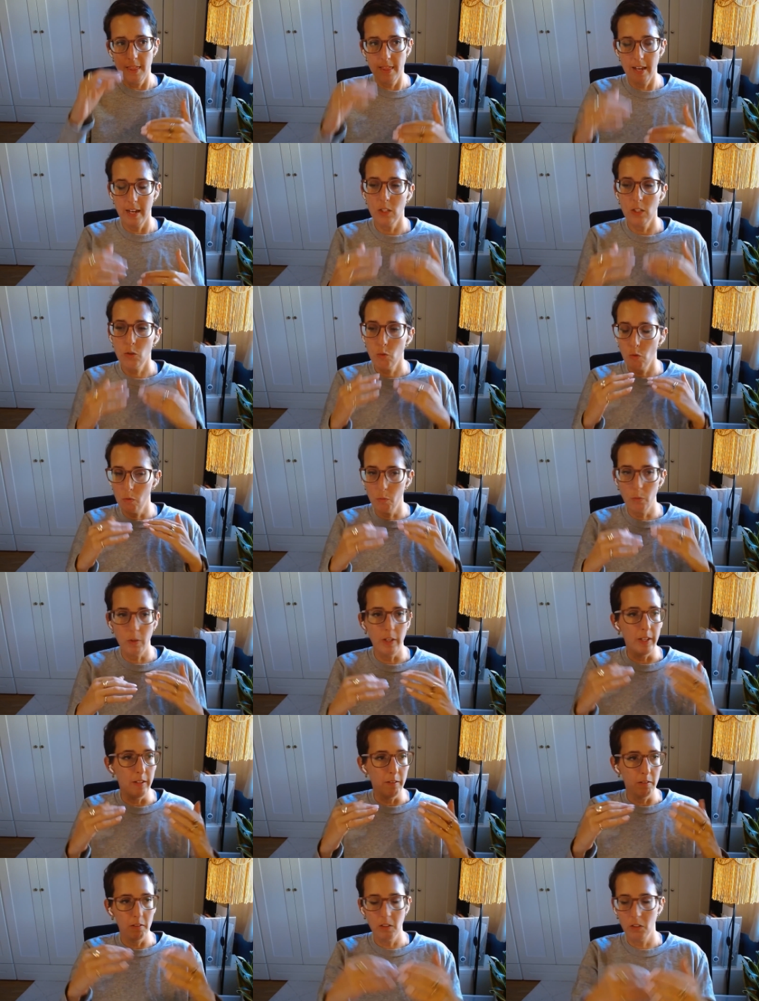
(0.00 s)
that's when
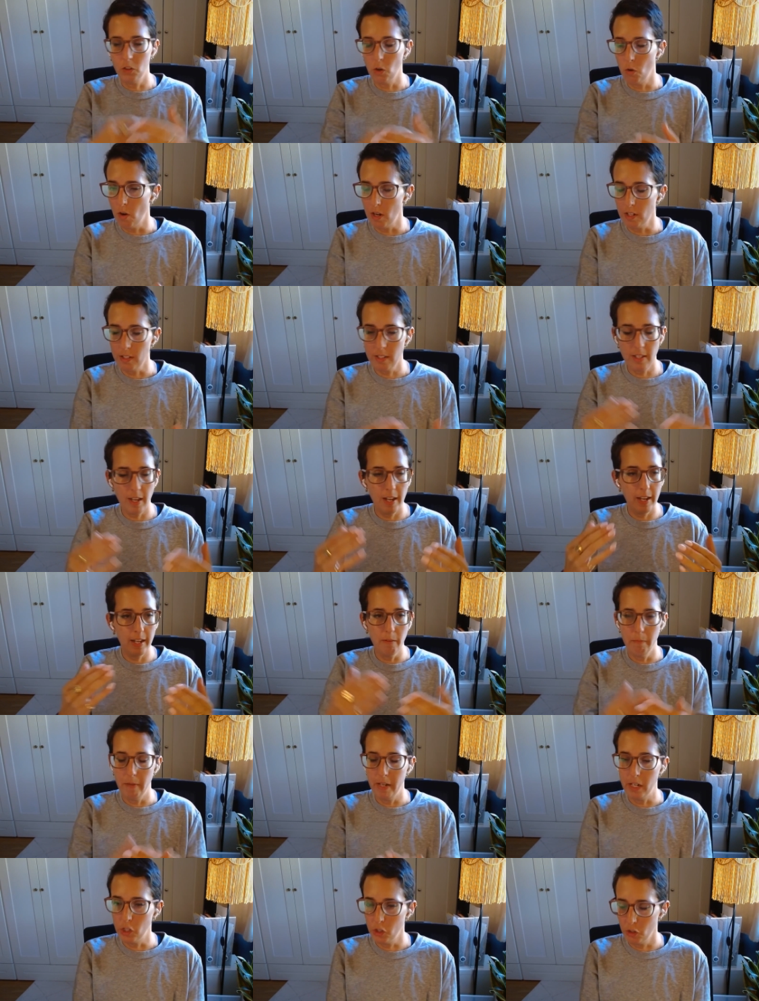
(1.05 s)
we go on site,
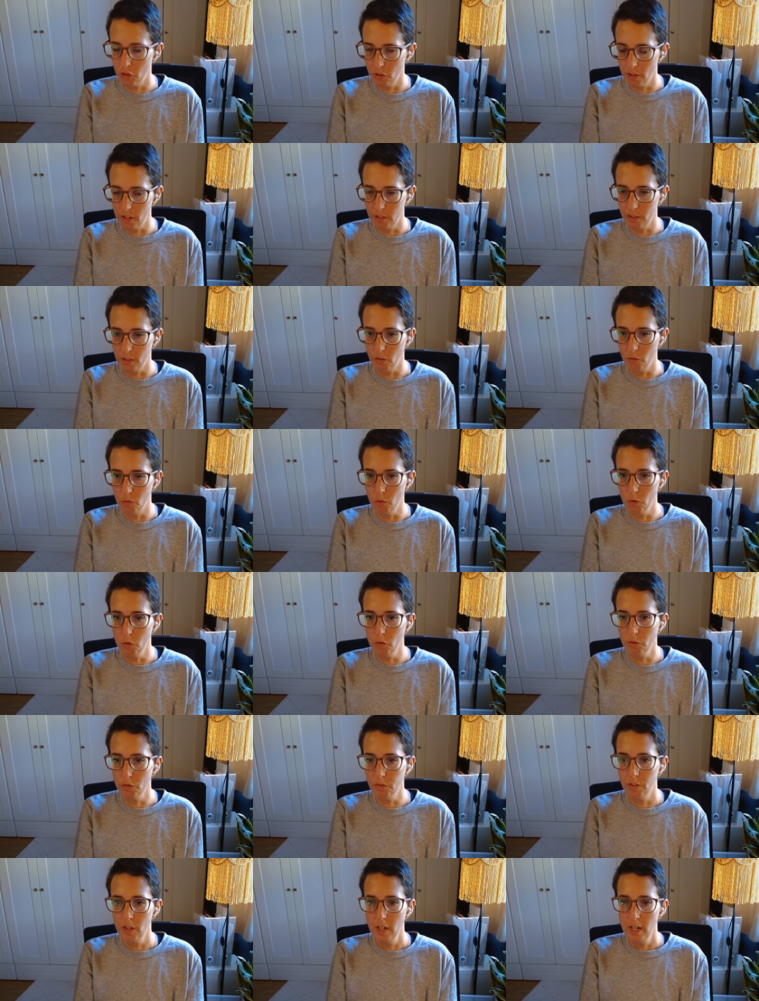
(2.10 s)
make sure that the
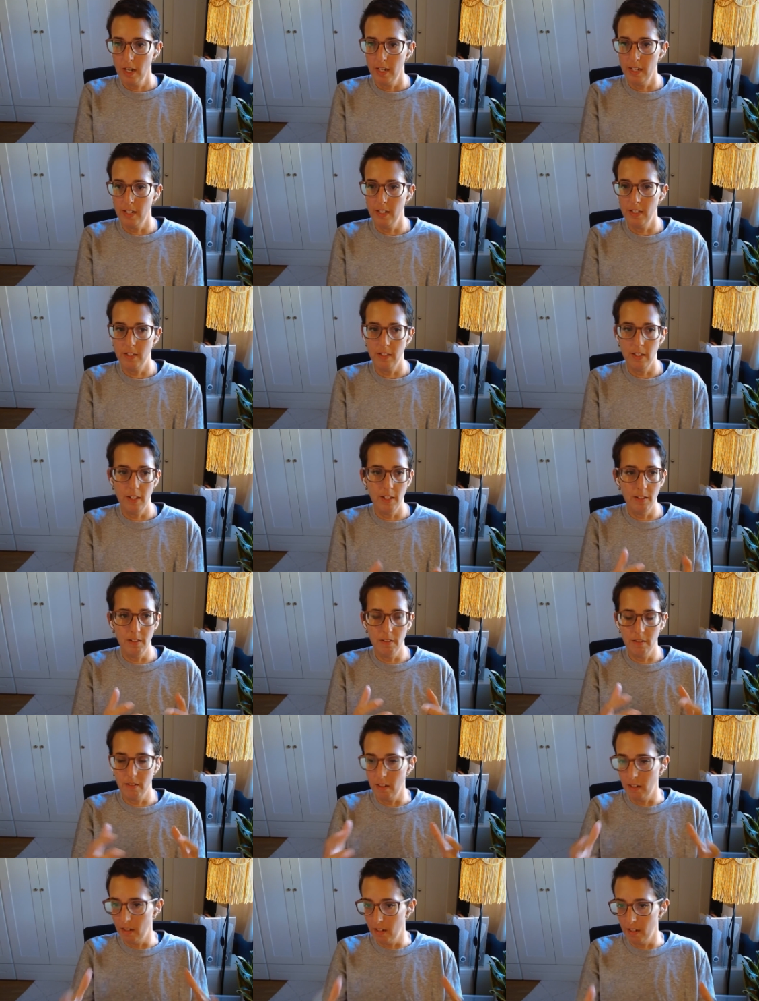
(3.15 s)
roof is
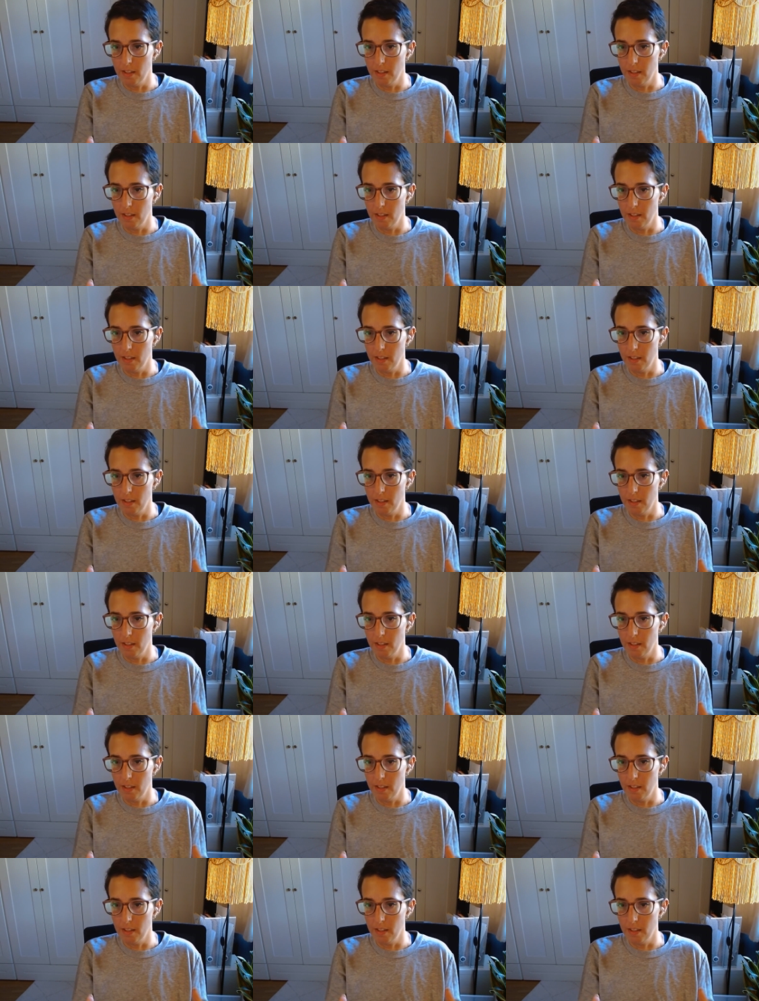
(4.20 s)
in